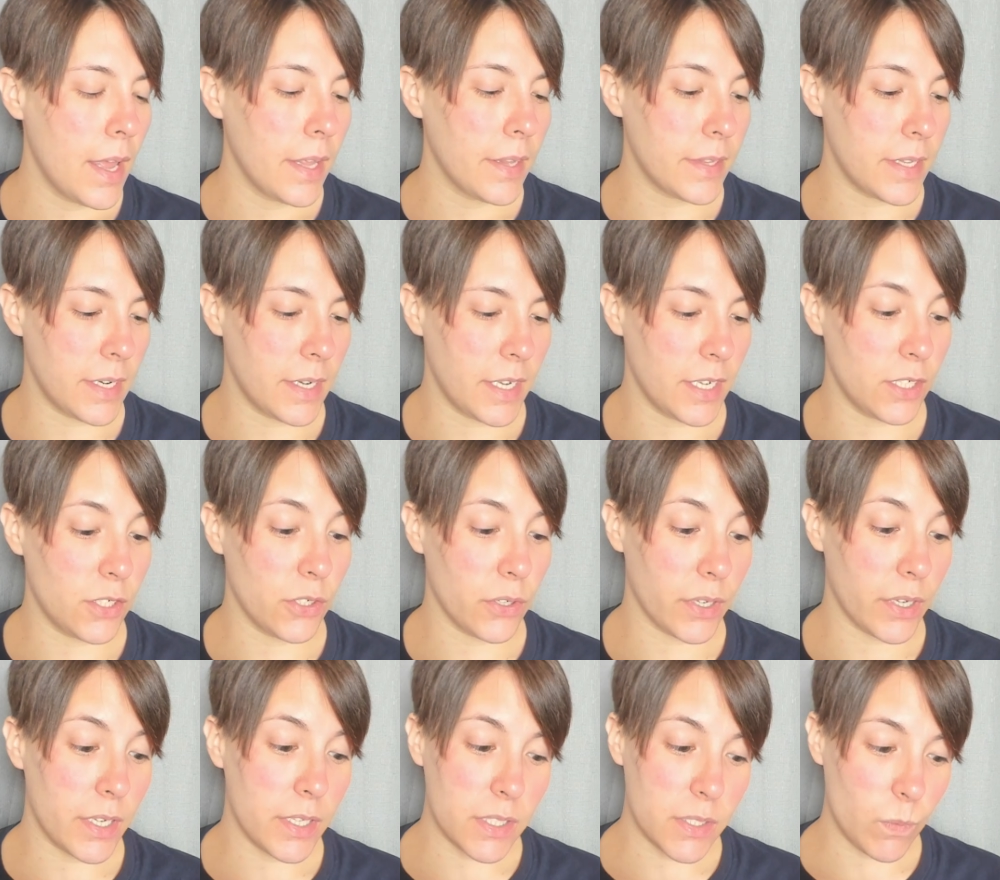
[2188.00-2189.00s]
Then he
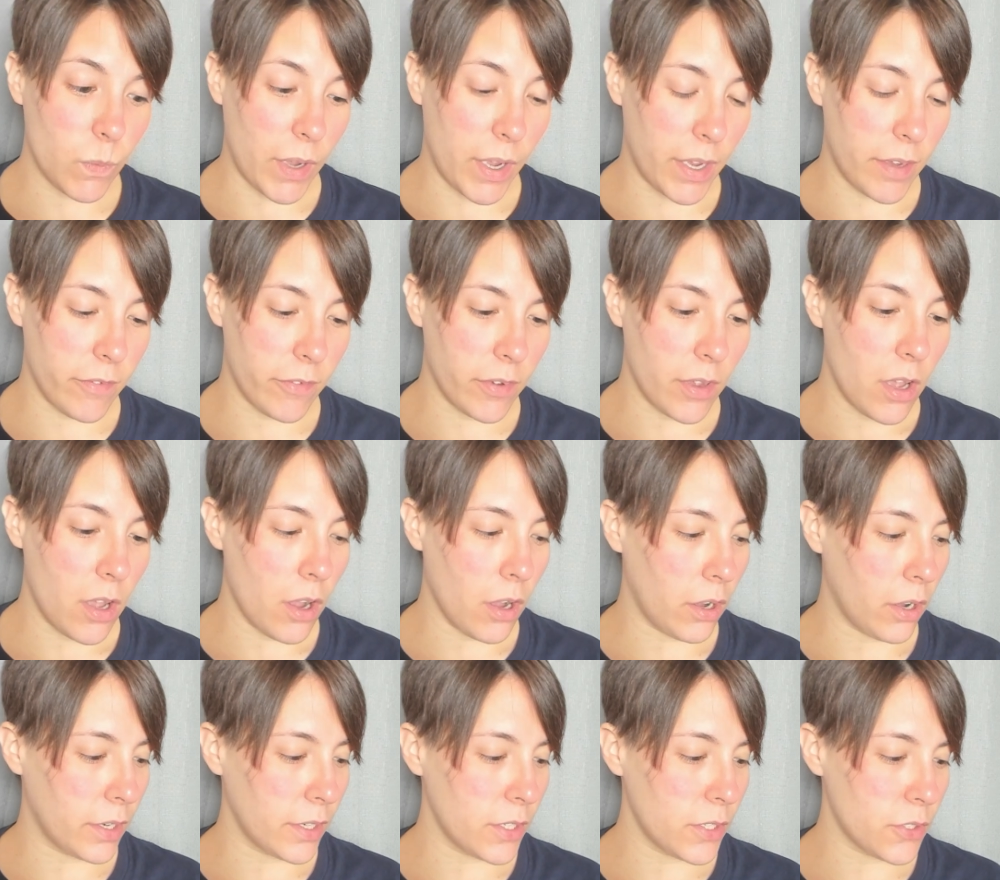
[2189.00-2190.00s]
took his wife
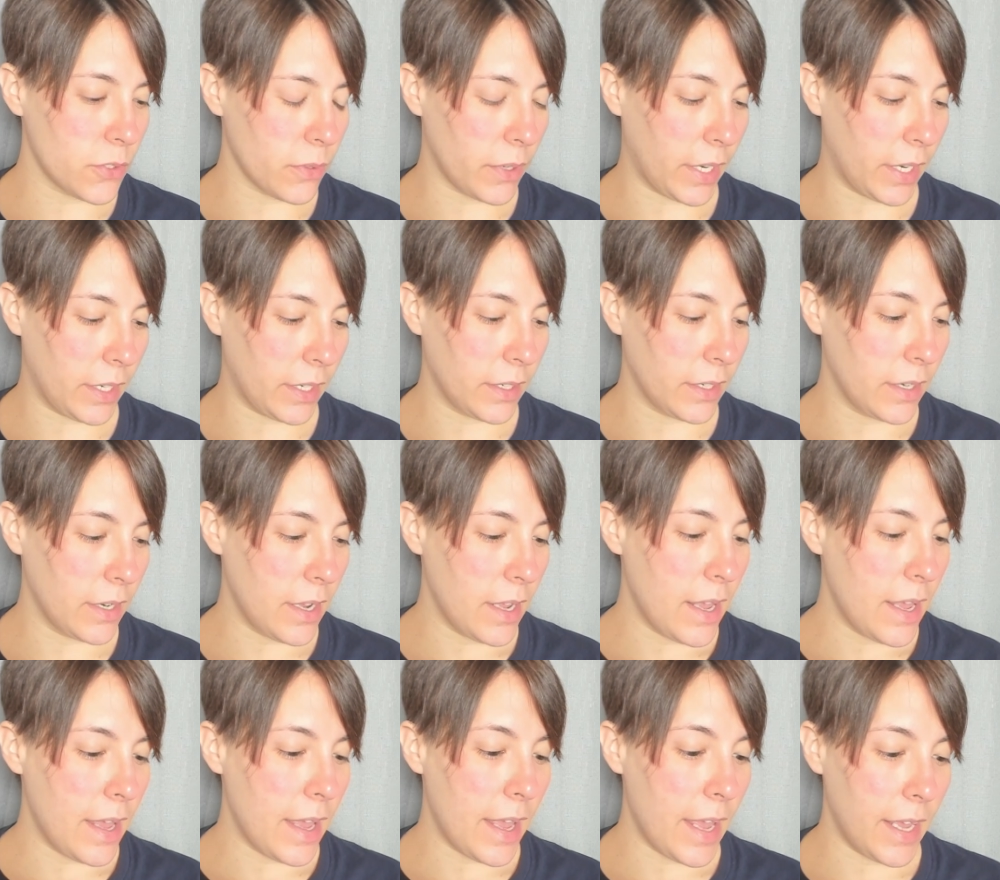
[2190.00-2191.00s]
on a train,
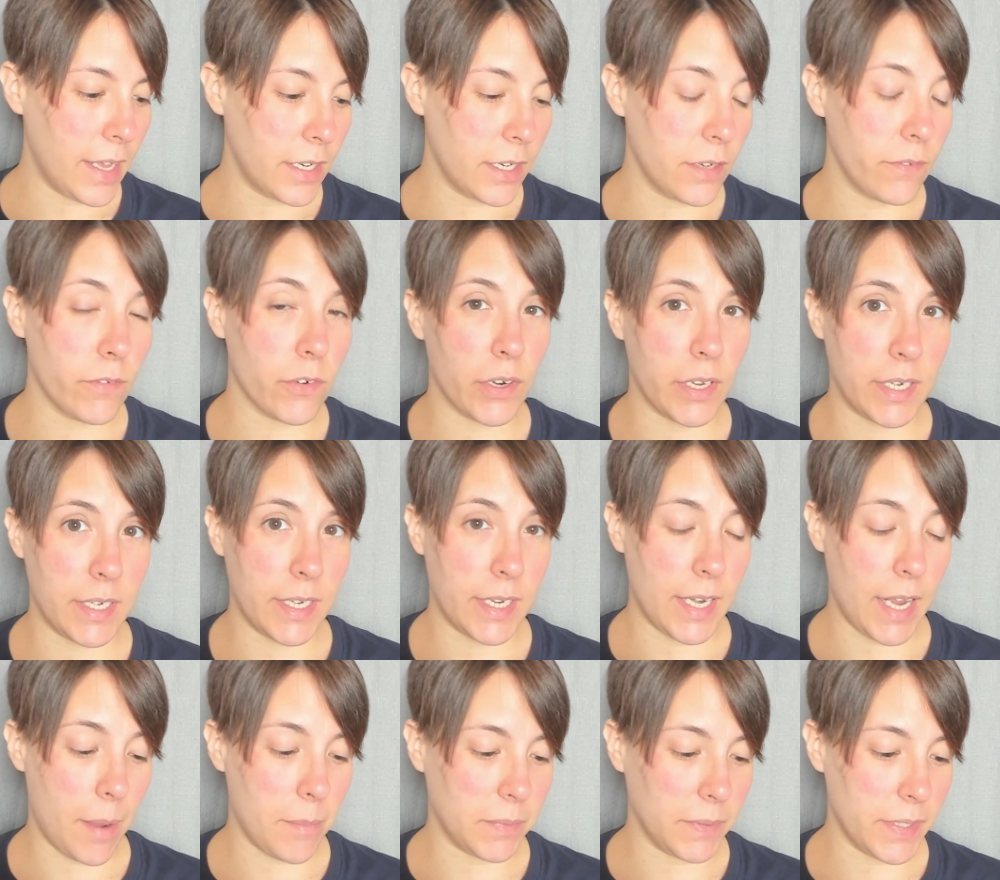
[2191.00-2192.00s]
headed for
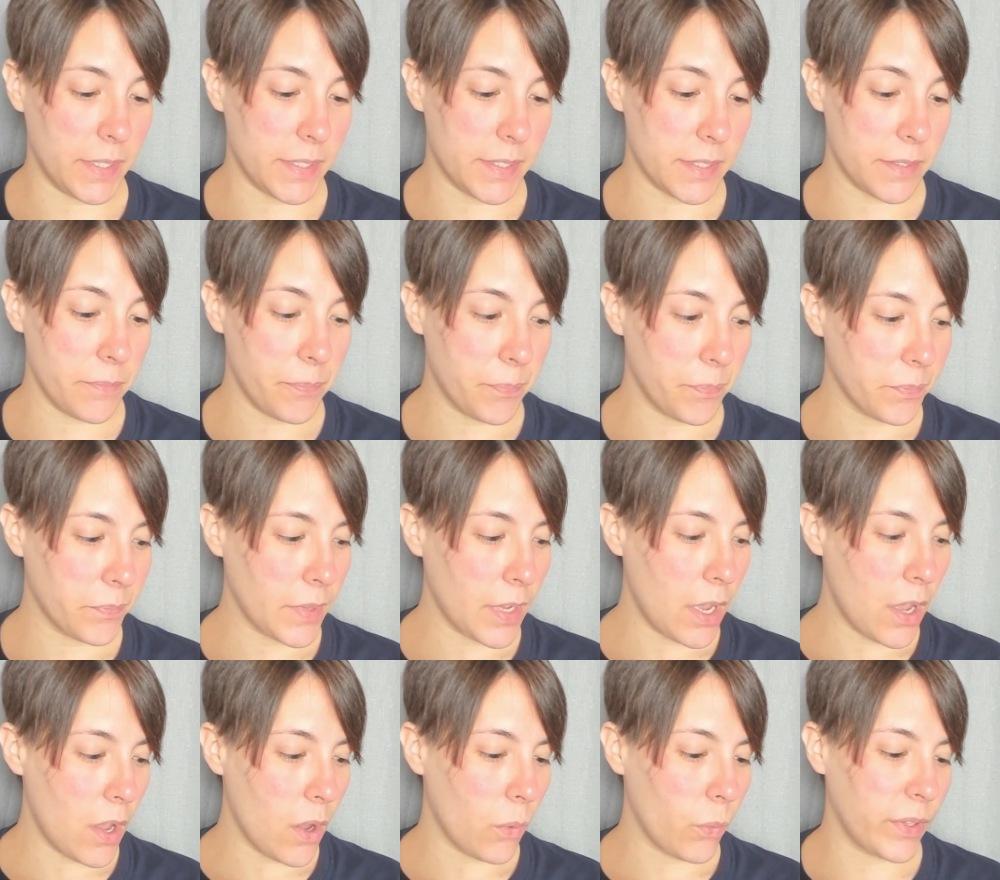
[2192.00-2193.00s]
Indianapolis,
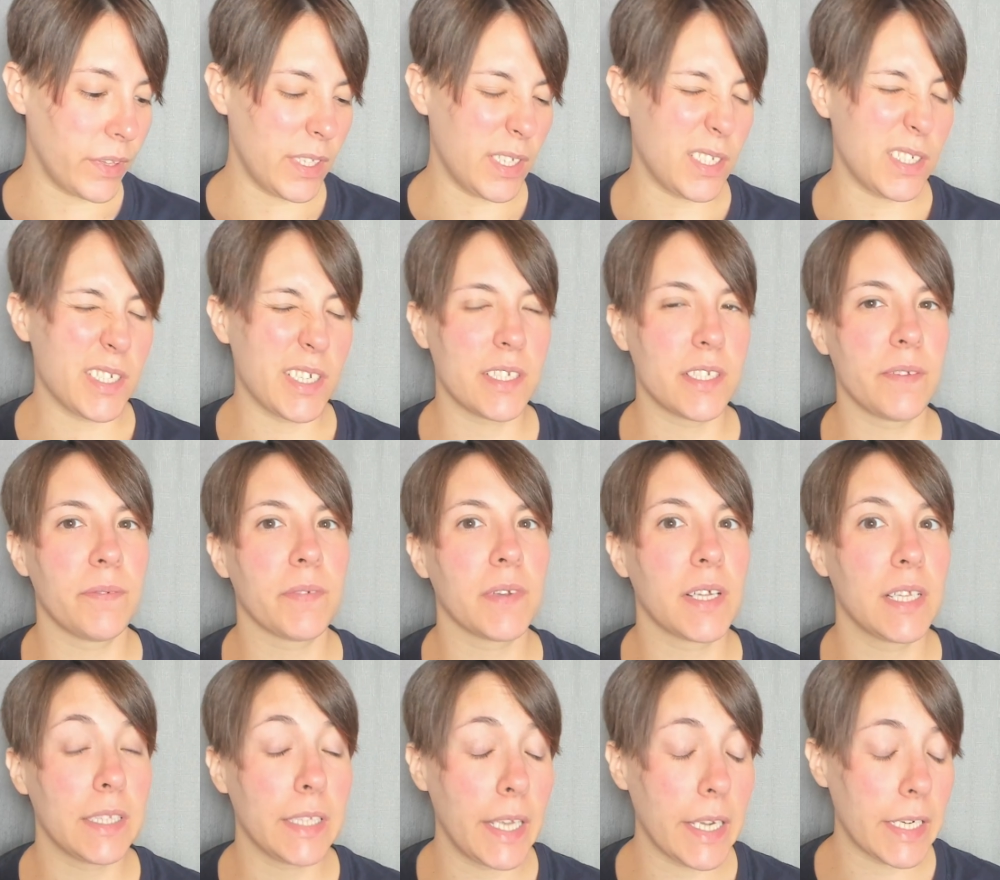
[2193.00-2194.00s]
with the intent of
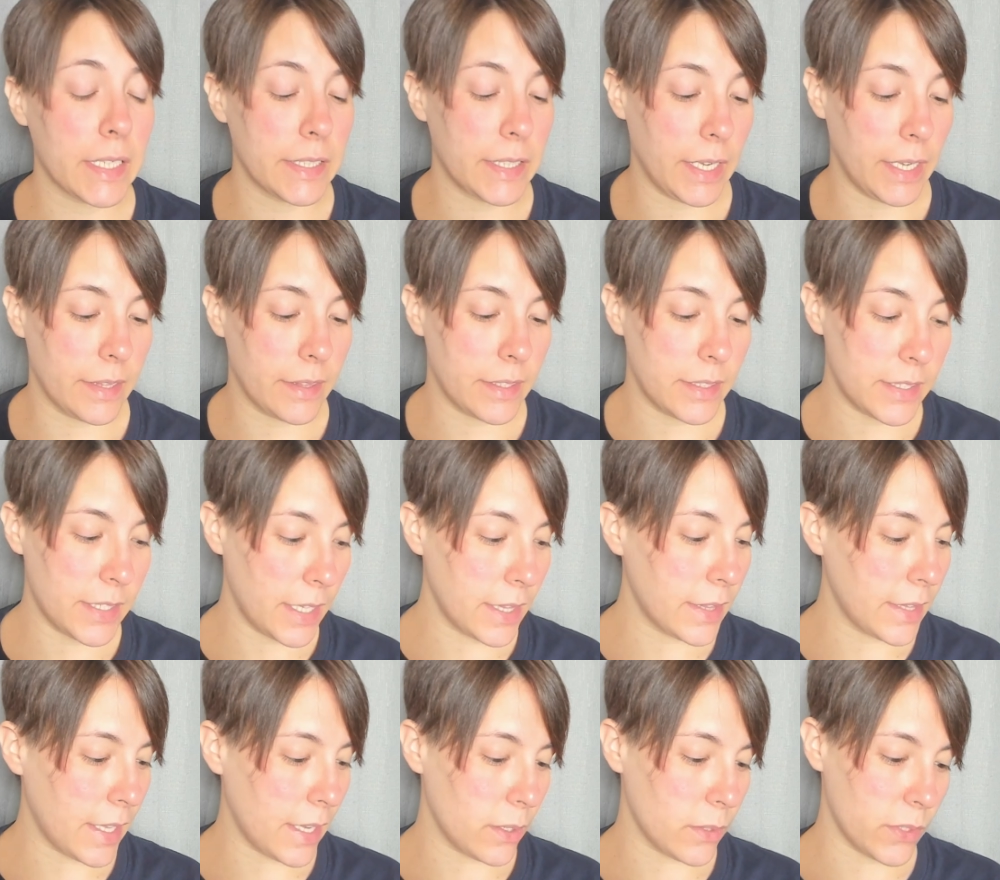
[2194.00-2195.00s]
collecting the ten
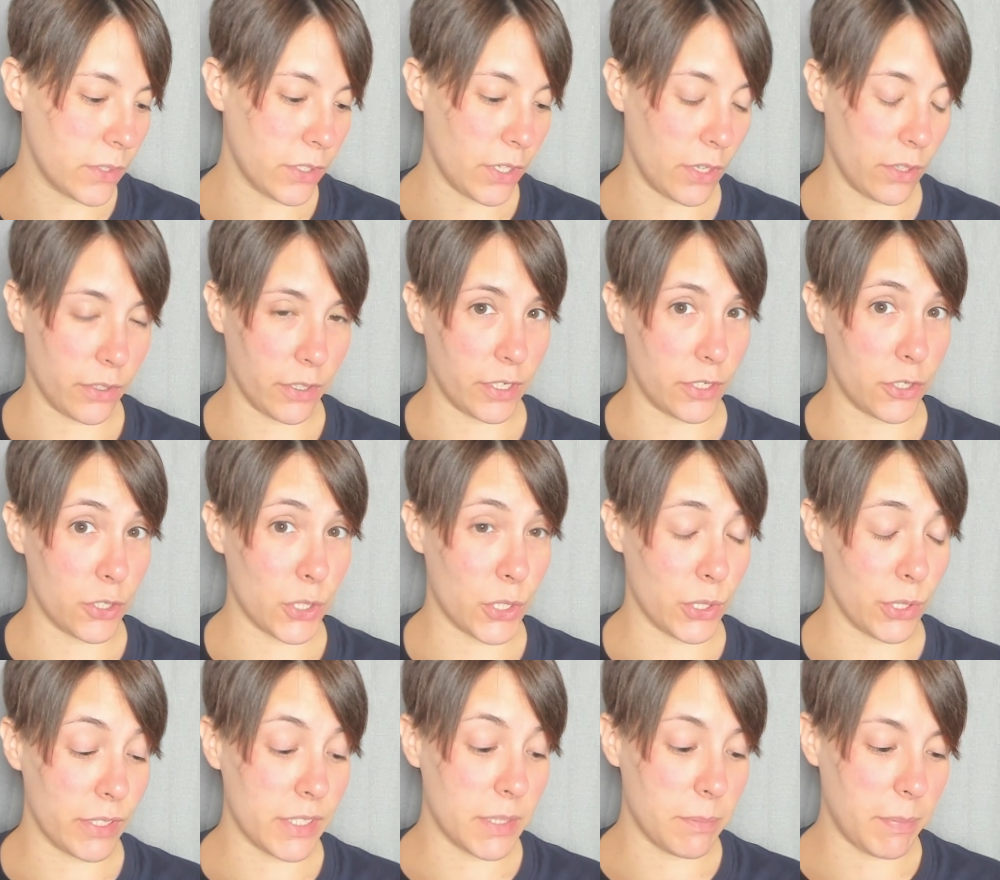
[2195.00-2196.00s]
thousand dollar
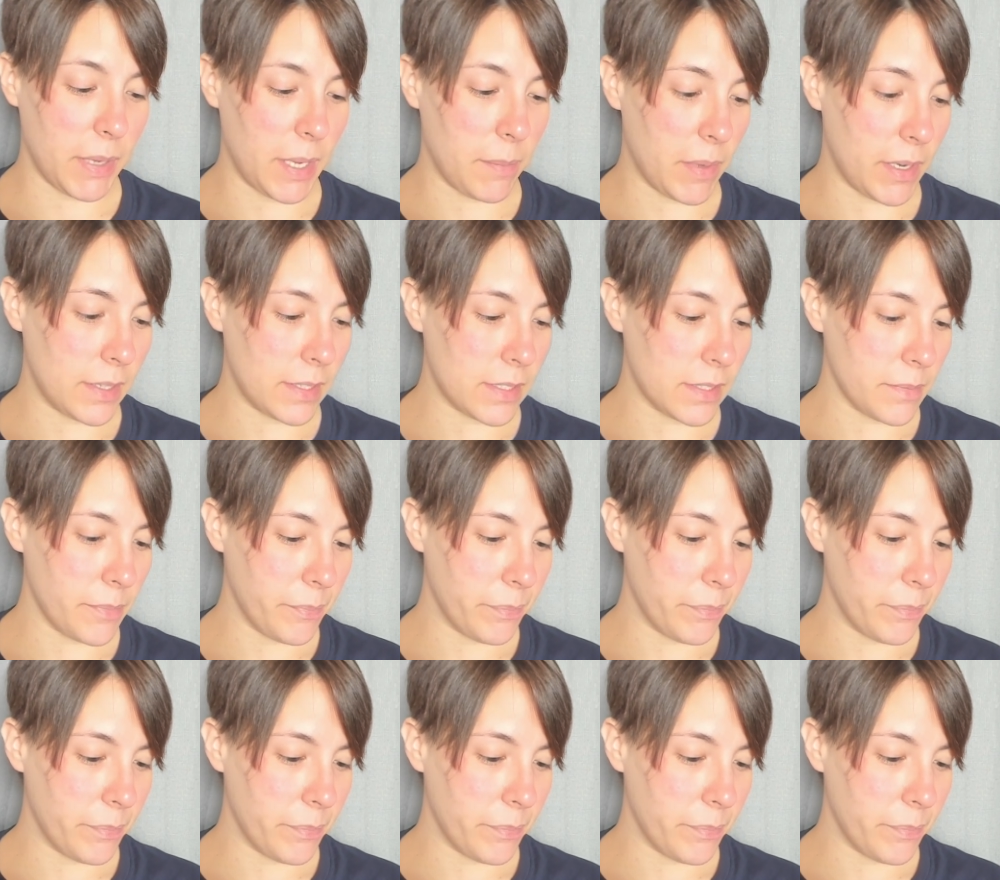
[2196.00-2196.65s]
insurance payment,